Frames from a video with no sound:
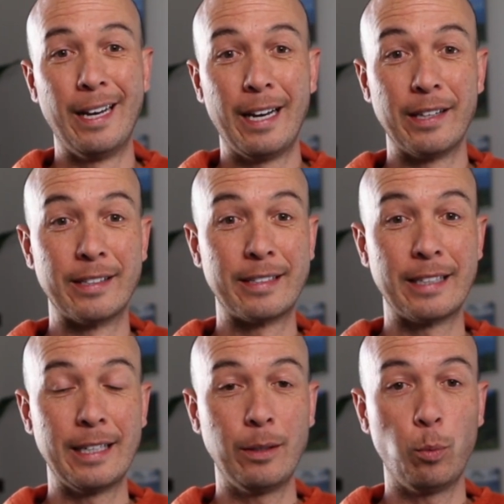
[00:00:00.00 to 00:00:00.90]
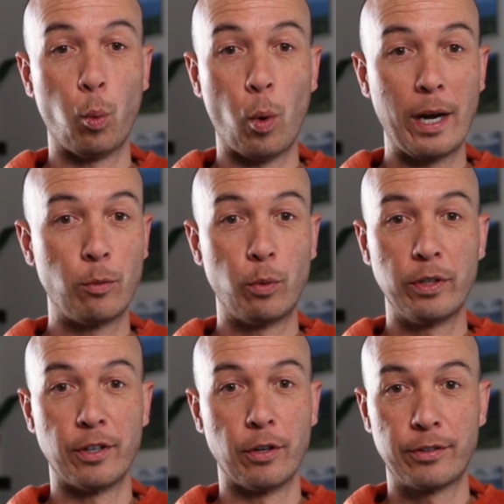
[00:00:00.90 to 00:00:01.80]
and see what
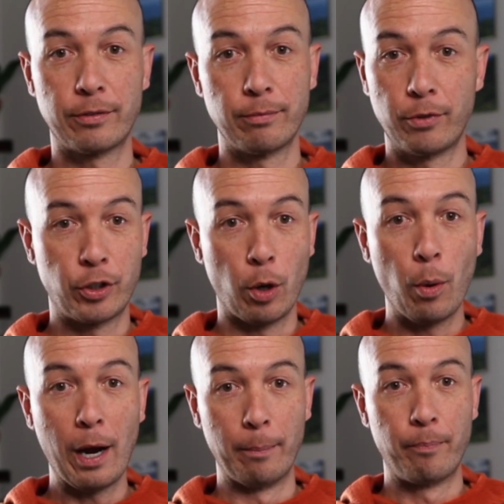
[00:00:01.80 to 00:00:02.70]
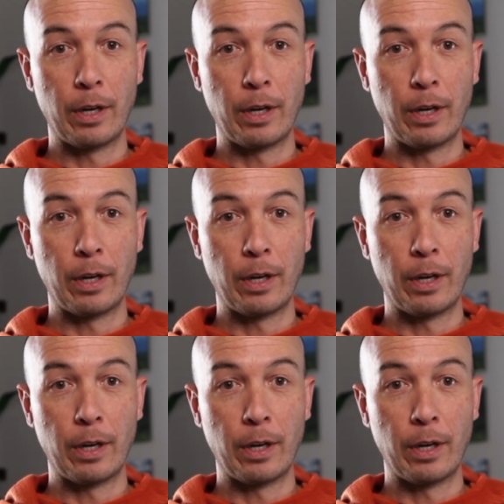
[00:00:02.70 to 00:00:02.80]
results show up